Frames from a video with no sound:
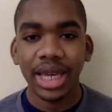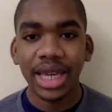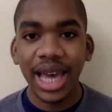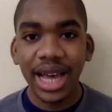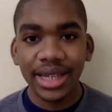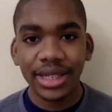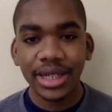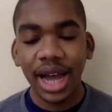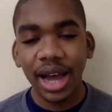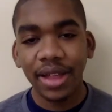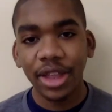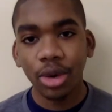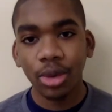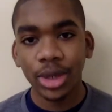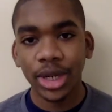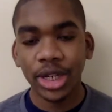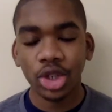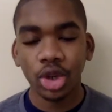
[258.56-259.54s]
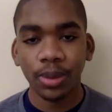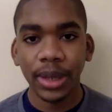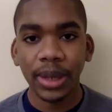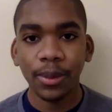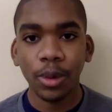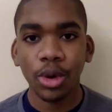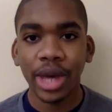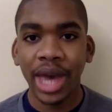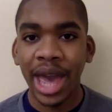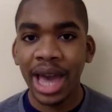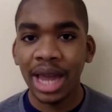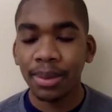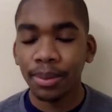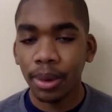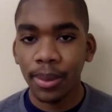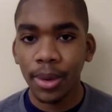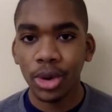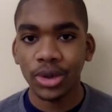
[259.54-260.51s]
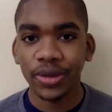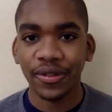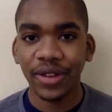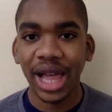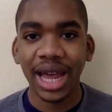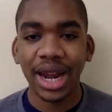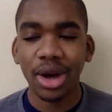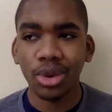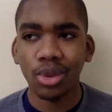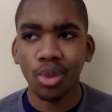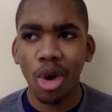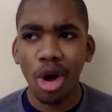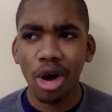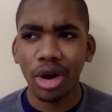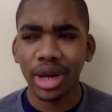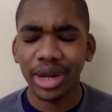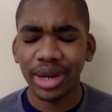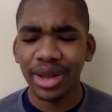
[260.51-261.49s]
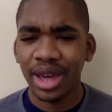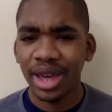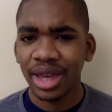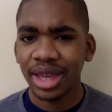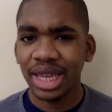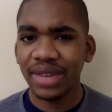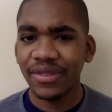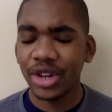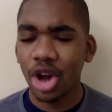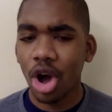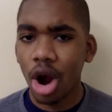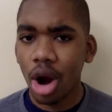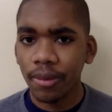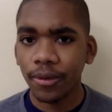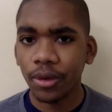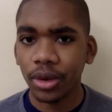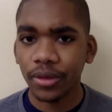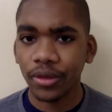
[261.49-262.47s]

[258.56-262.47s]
Yes, highly credentialed people can promote flat-out wrong and even harmful